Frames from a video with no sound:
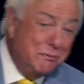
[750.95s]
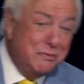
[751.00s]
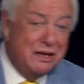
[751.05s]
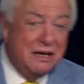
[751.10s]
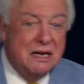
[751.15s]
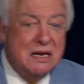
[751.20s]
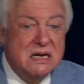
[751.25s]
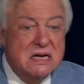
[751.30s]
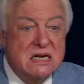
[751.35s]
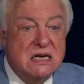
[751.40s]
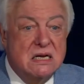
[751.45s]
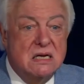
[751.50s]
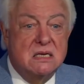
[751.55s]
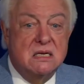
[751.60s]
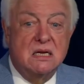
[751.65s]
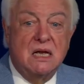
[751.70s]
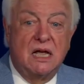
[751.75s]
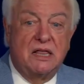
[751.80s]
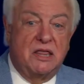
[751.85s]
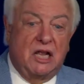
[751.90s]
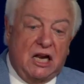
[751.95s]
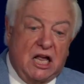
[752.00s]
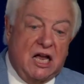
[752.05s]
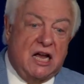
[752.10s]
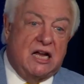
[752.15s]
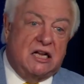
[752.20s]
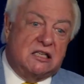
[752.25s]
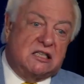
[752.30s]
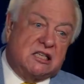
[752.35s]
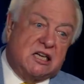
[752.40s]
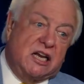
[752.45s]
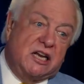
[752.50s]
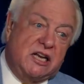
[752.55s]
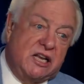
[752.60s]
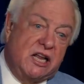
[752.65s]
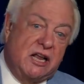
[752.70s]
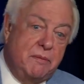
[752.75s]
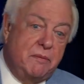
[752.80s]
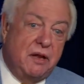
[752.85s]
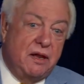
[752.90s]
me. And the lion said to
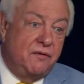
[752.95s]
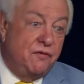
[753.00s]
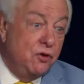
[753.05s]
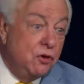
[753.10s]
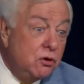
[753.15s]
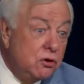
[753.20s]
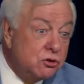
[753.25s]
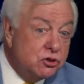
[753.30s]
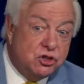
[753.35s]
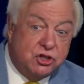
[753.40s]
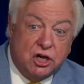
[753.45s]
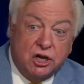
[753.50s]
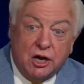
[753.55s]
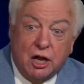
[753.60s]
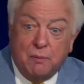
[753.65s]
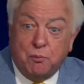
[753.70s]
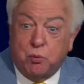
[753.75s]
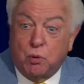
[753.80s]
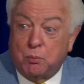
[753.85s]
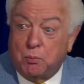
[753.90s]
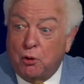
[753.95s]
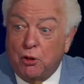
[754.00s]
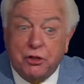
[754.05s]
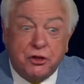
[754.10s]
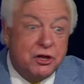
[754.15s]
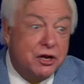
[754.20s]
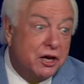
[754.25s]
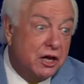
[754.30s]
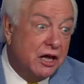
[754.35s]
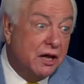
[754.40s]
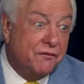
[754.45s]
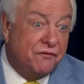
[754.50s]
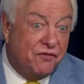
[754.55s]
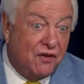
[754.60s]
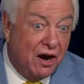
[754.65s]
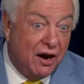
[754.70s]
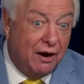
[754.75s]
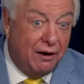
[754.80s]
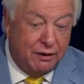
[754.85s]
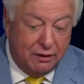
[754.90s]
him, if you don't shut up, we're both going to get
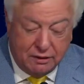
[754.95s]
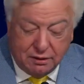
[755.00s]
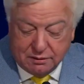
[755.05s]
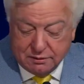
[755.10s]
fired.